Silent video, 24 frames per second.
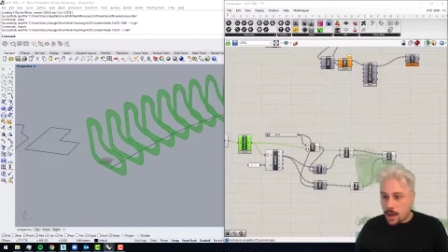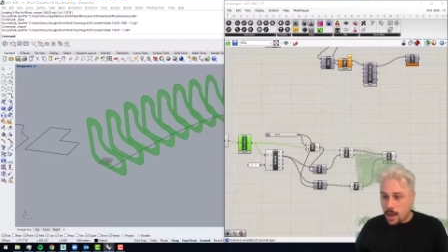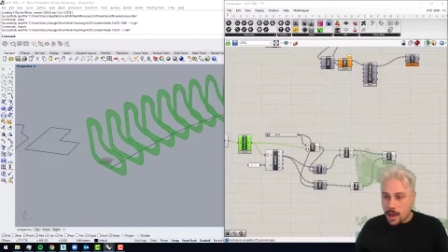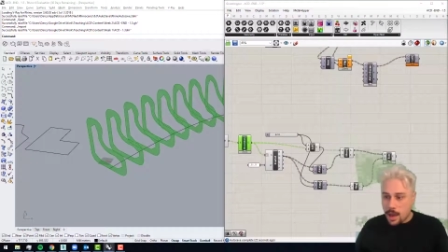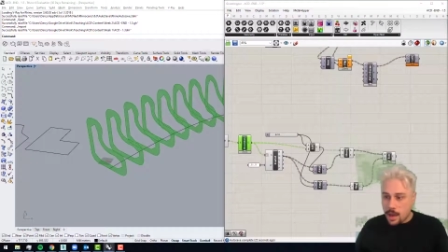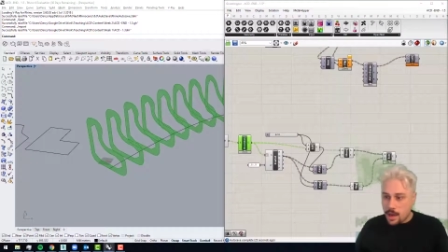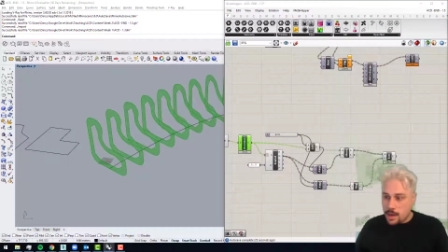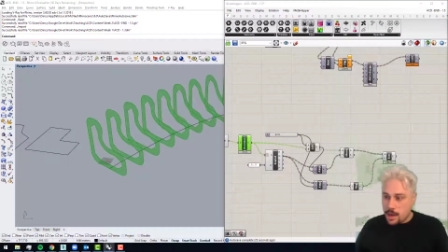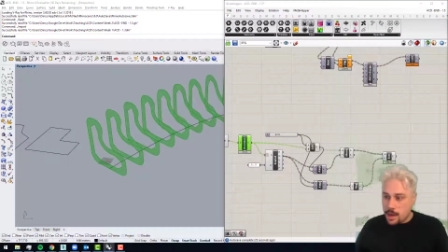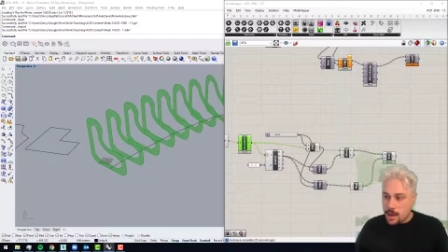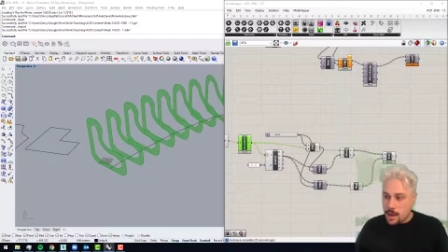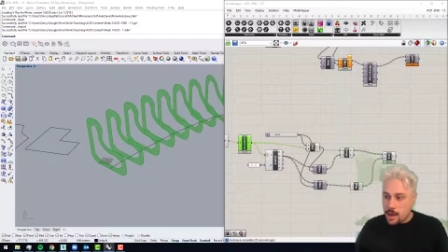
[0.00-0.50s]

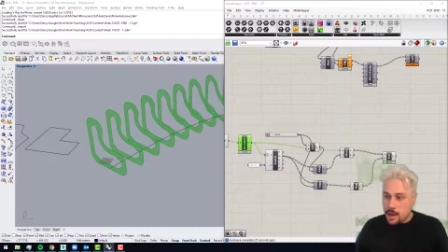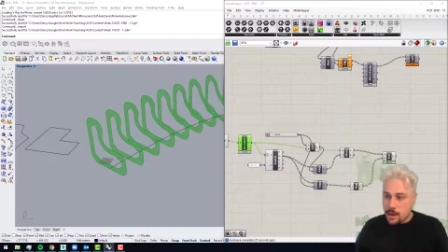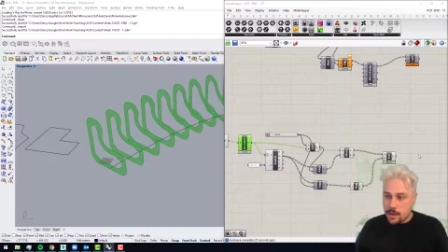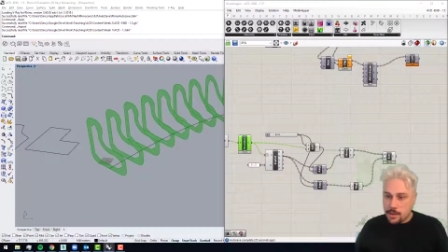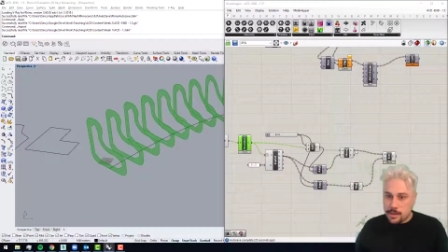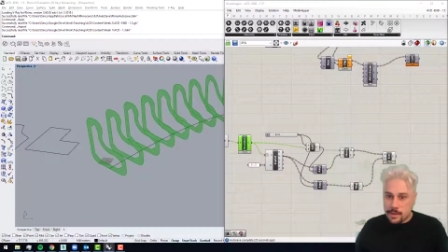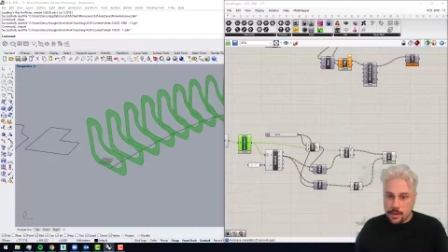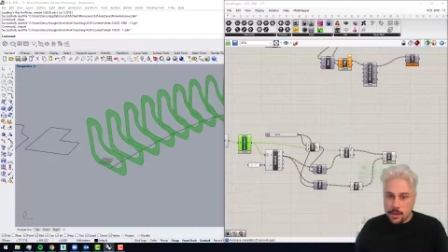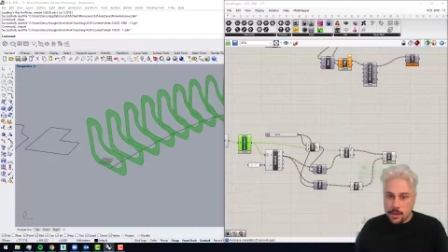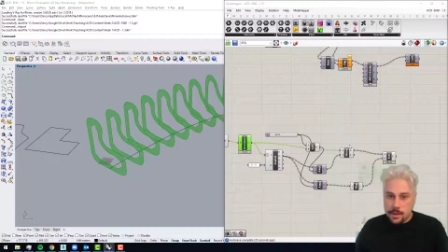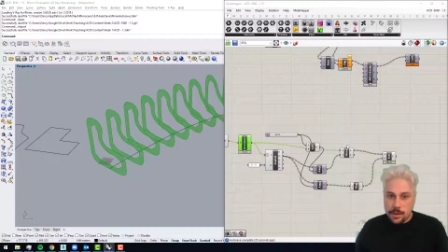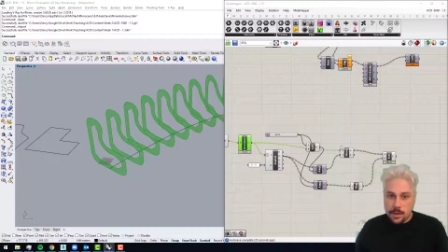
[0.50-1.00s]
yeah,
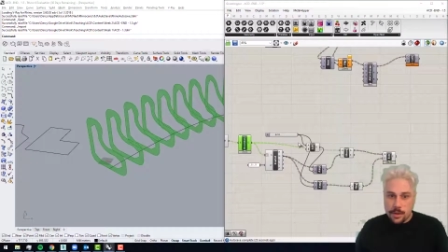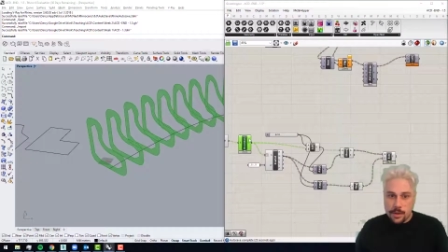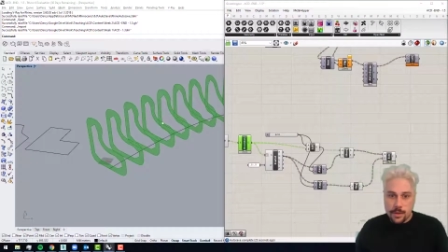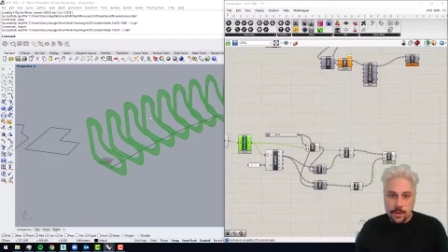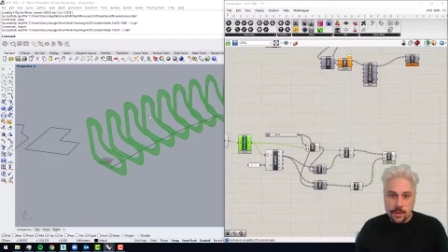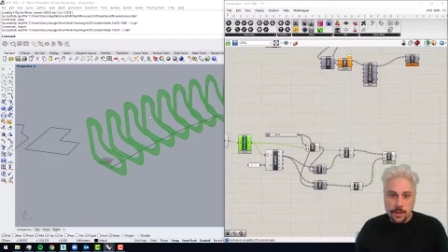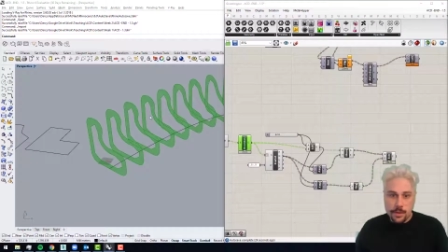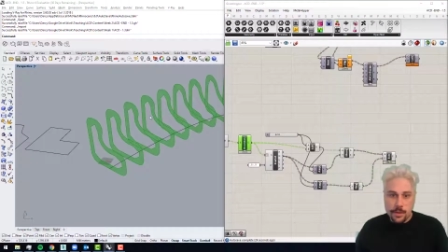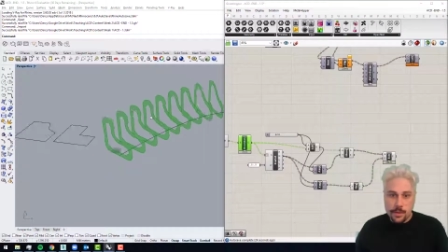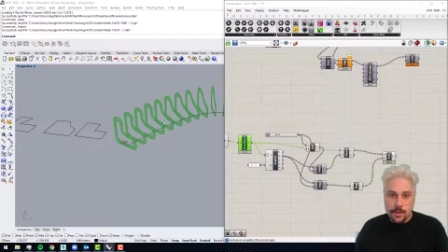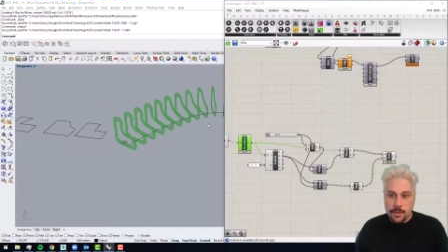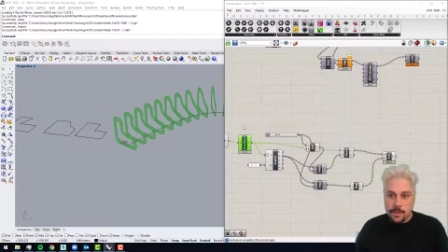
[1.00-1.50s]

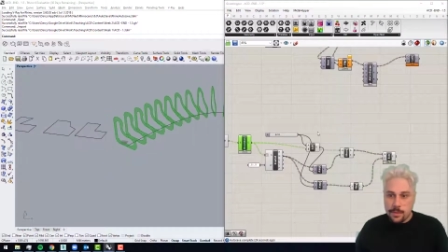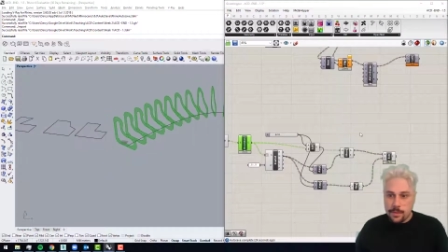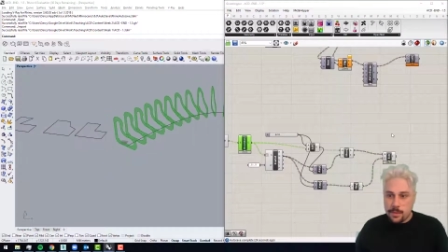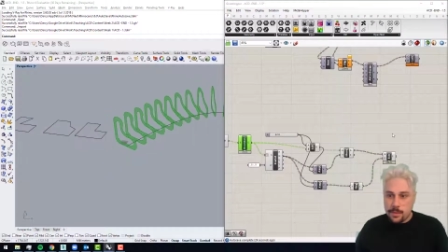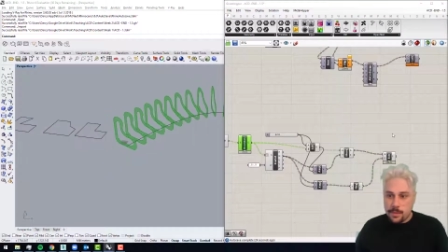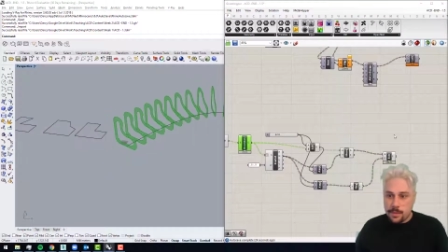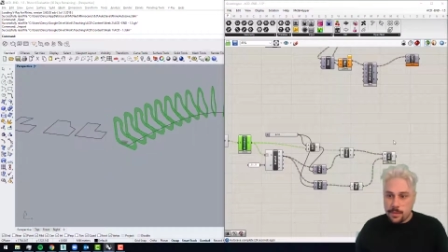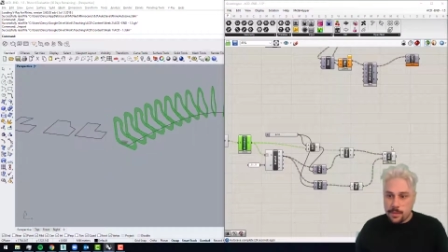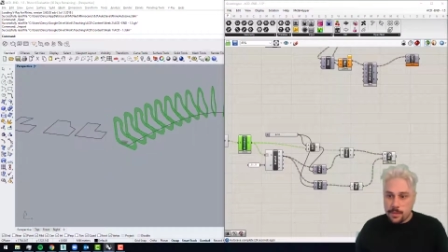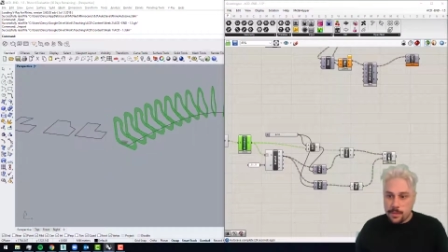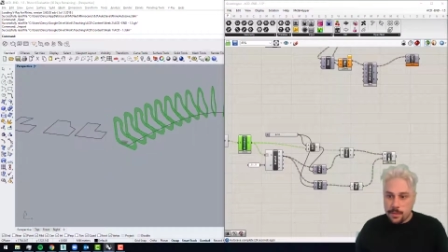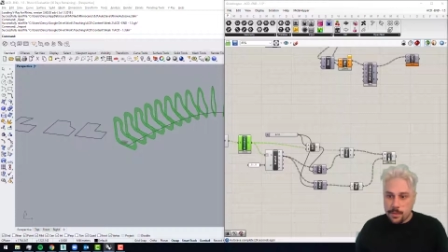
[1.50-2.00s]
so
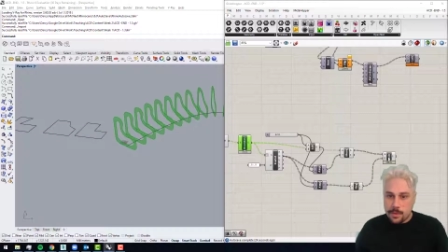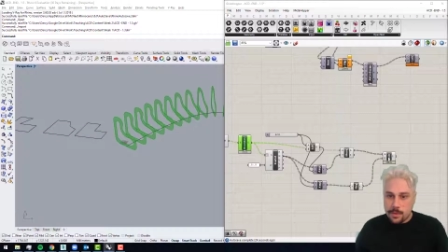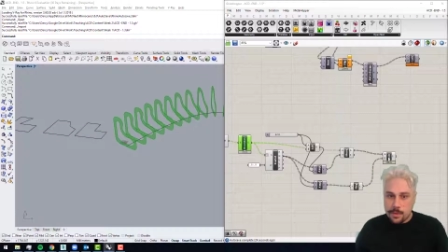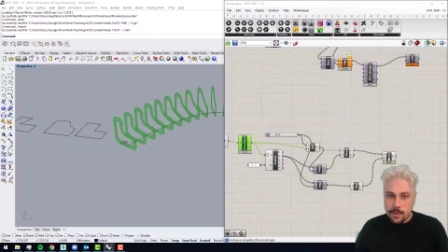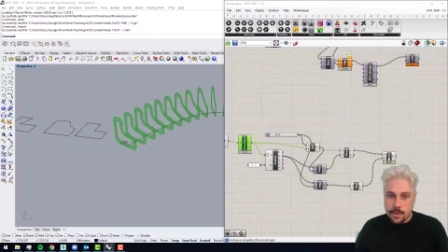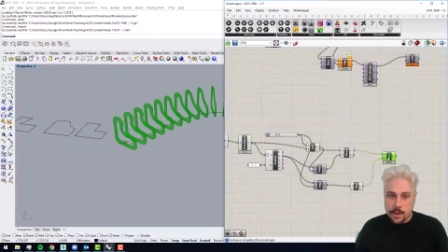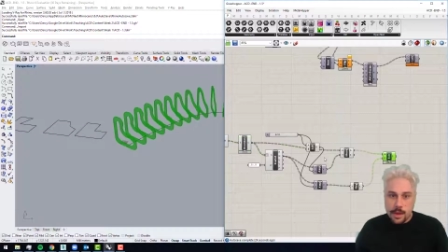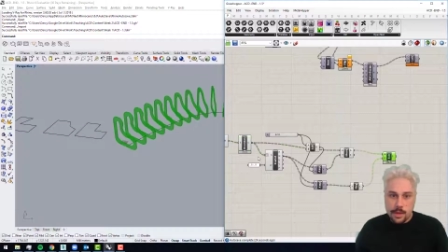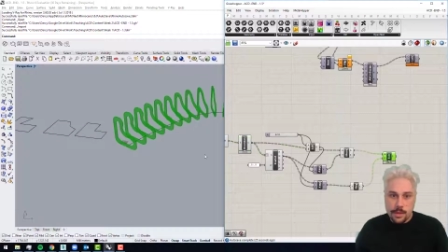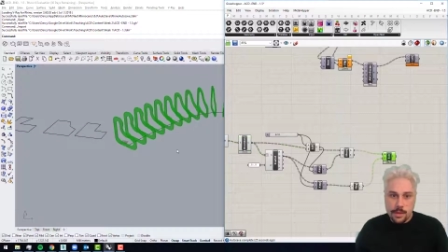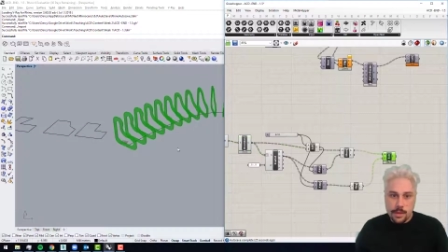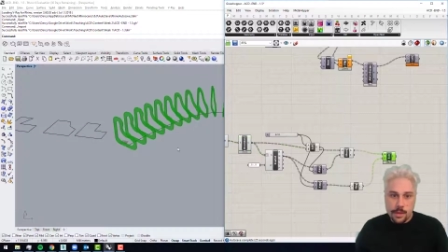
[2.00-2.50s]

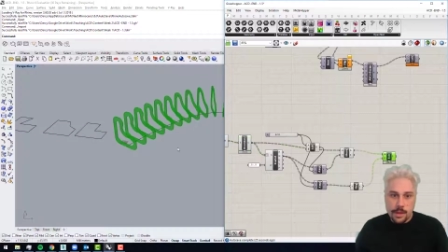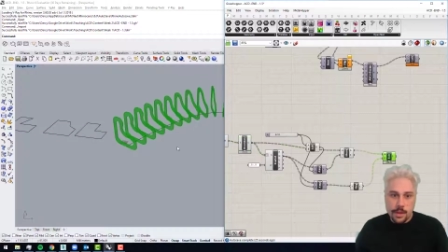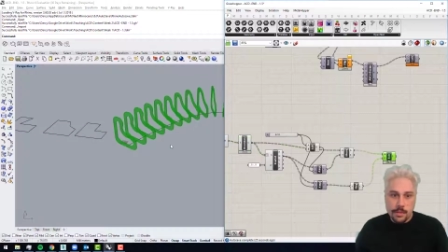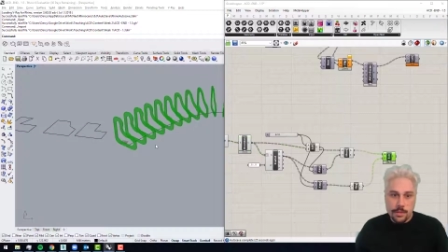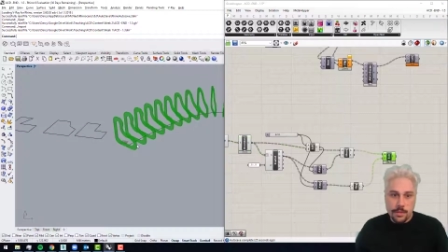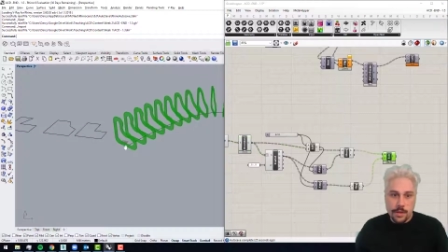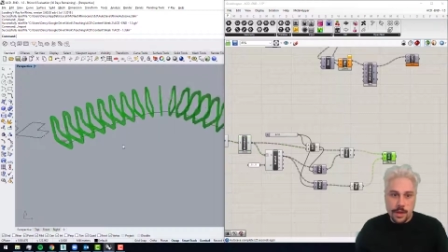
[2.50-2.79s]
I think